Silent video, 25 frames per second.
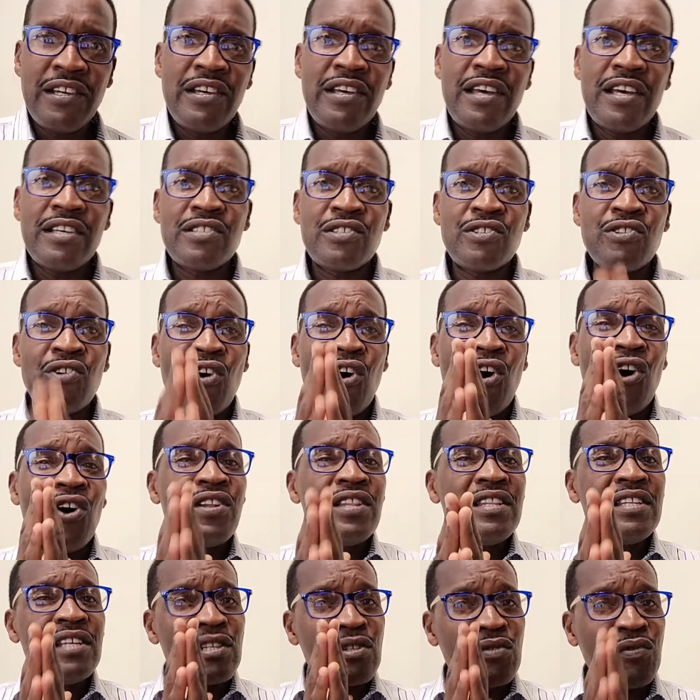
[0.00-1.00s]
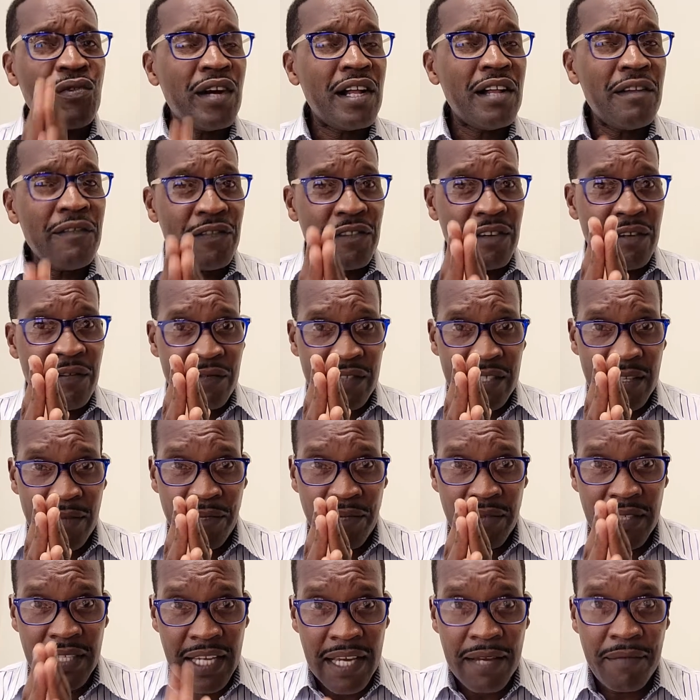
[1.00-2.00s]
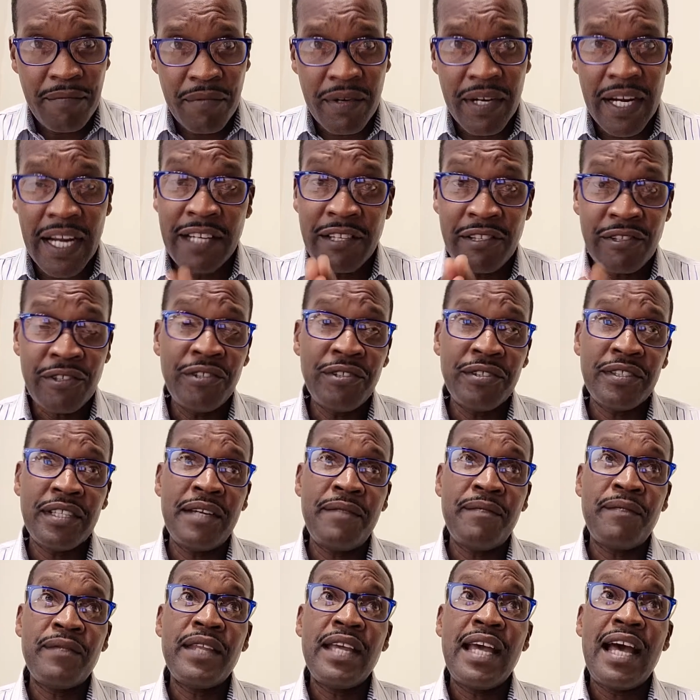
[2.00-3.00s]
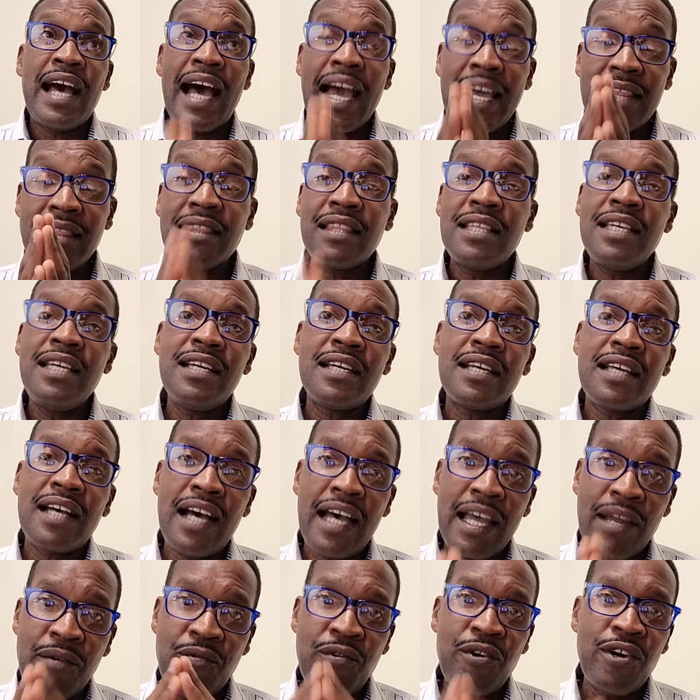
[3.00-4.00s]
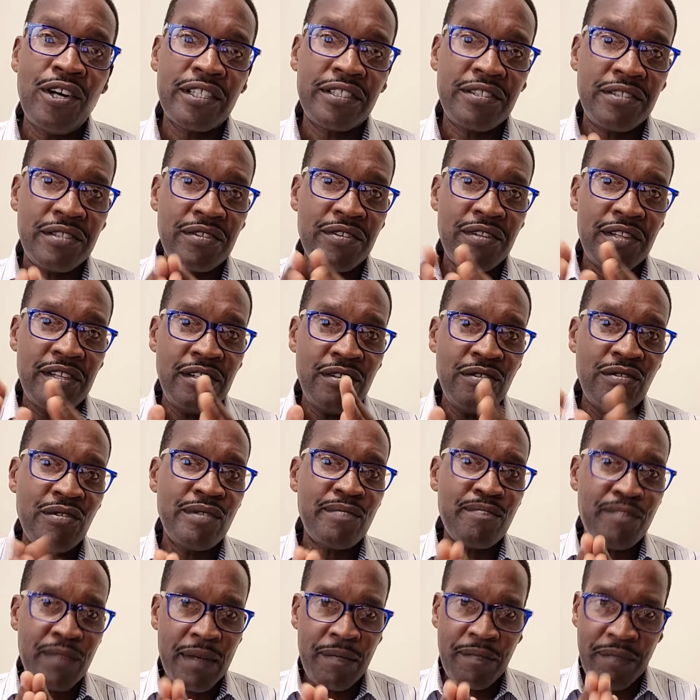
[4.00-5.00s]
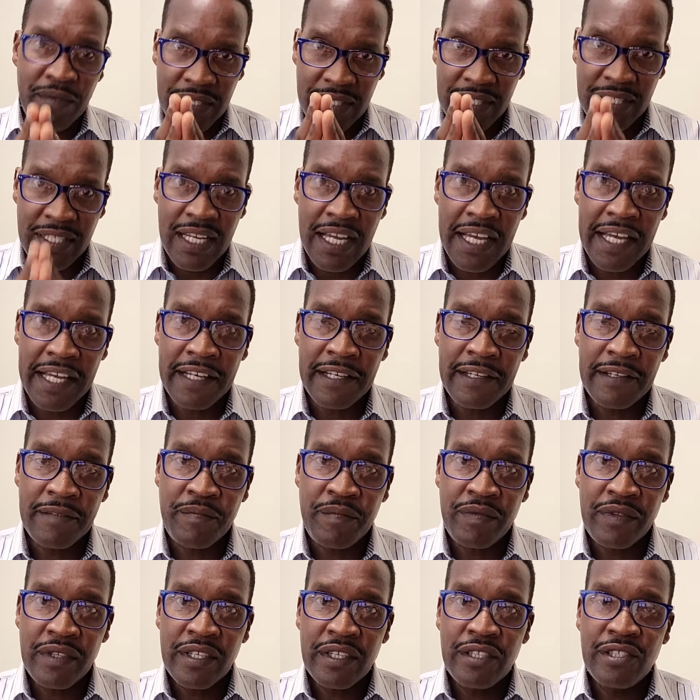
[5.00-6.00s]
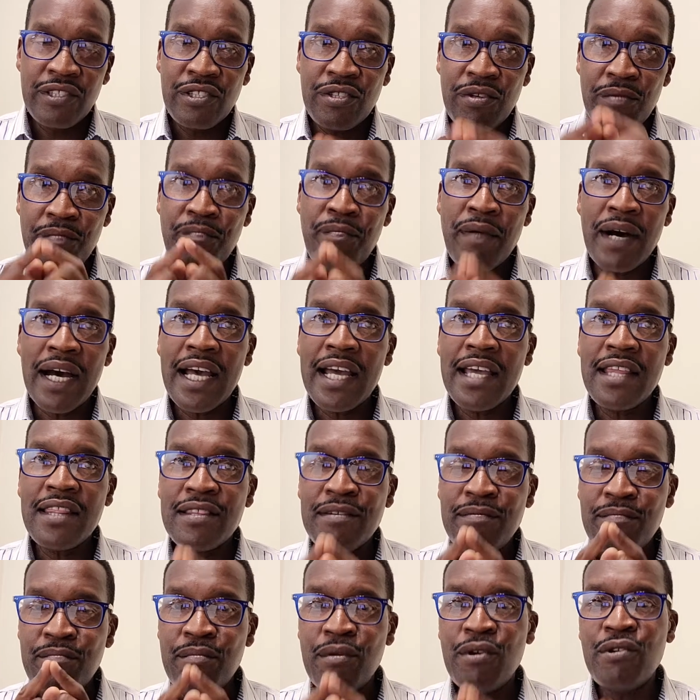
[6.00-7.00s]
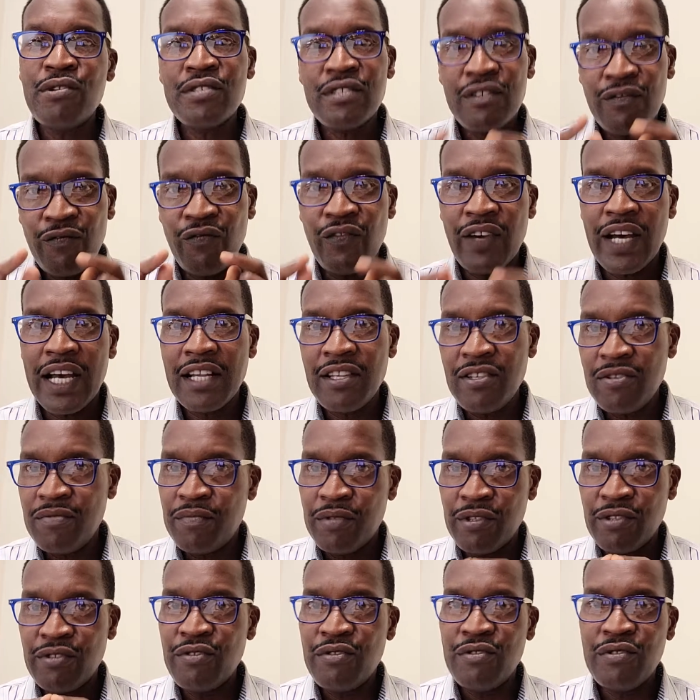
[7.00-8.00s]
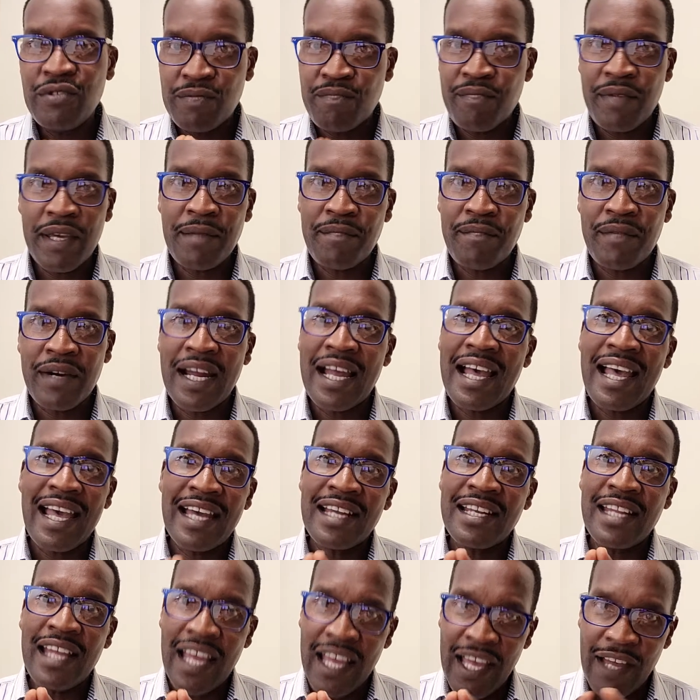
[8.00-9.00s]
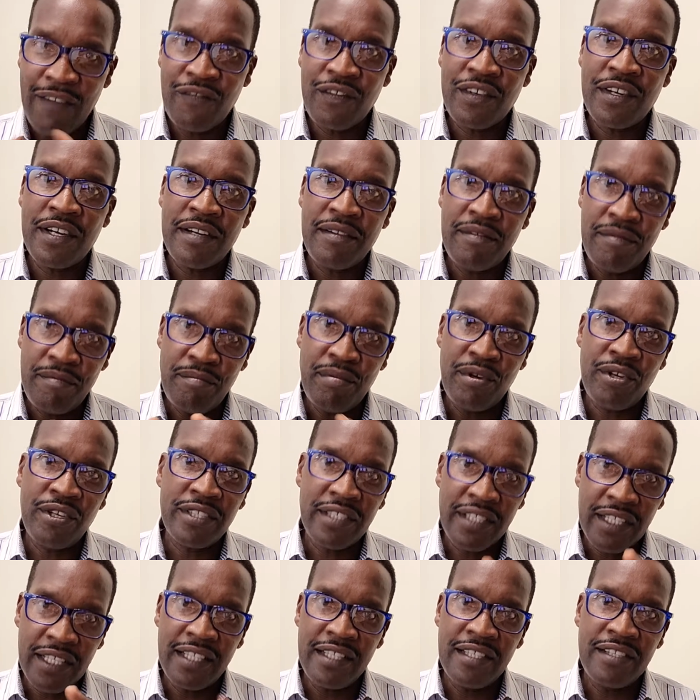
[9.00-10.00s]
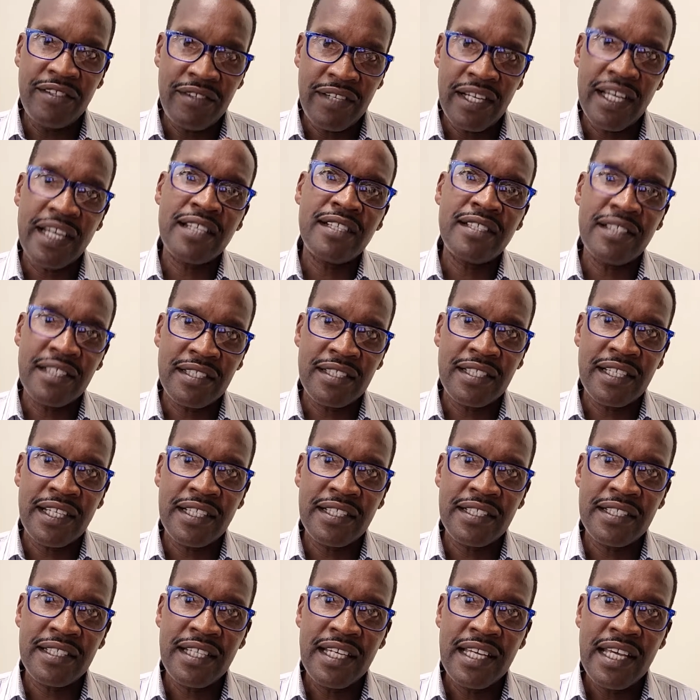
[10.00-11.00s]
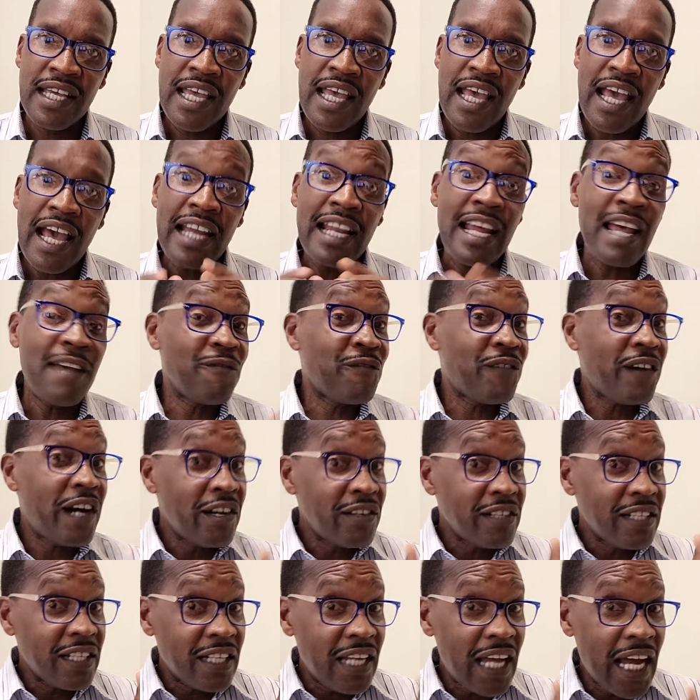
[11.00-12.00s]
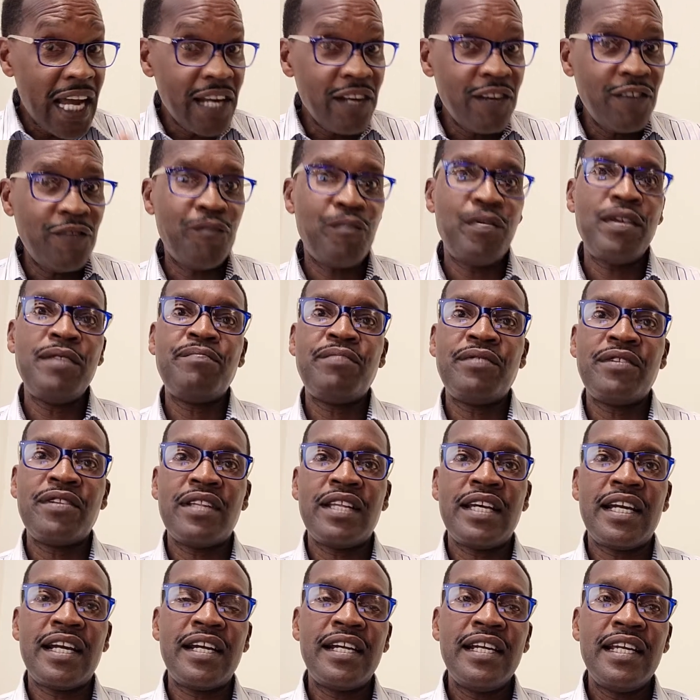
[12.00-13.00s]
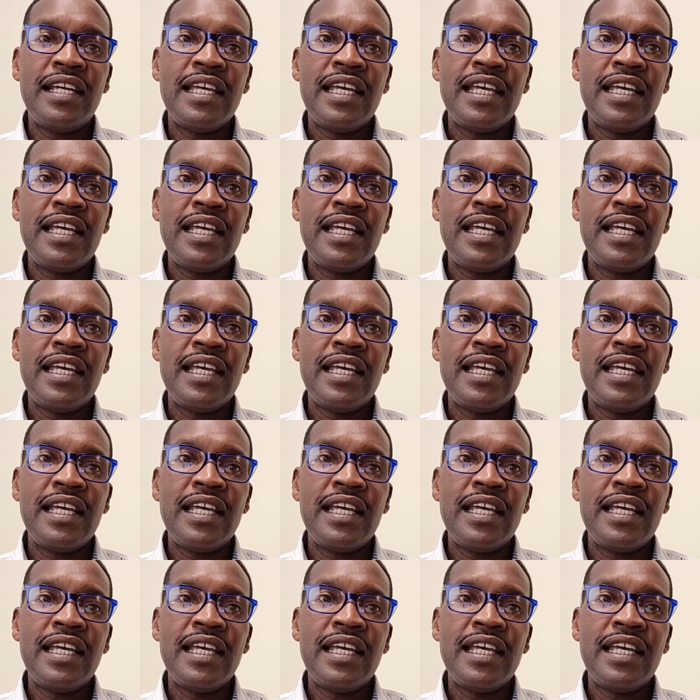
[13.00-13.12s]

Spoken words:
So on the 12th of September, I told him, I think I walked to the newspaper stand to buy the most valuable newspaper I had ever bought in the United States. And I found a line of people there.